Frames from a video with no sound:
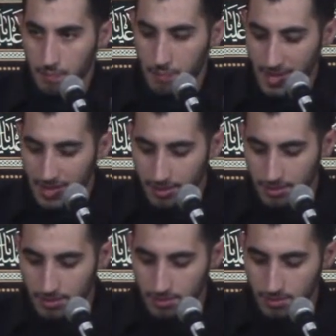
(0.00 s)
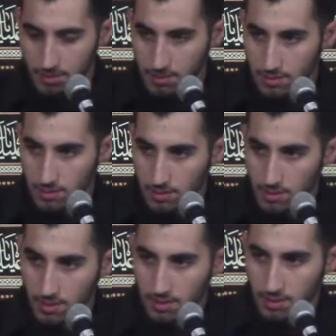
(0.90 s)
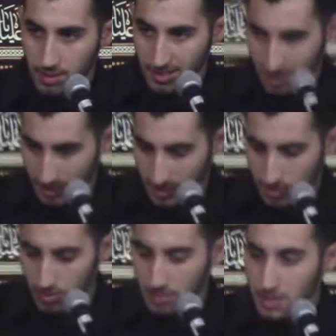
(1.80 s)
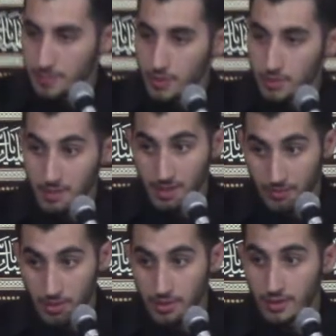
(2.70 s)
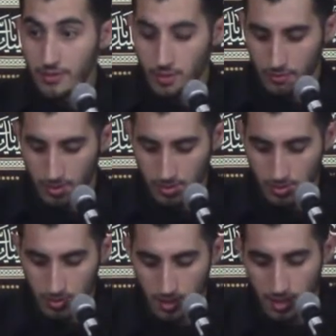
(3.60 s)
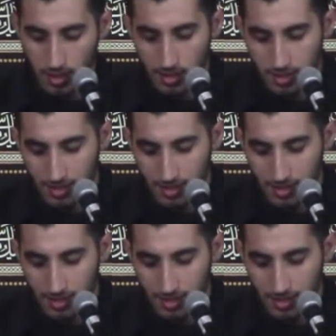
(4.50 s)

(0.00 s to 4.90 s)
being this this this period being very difficult for Rasulullah,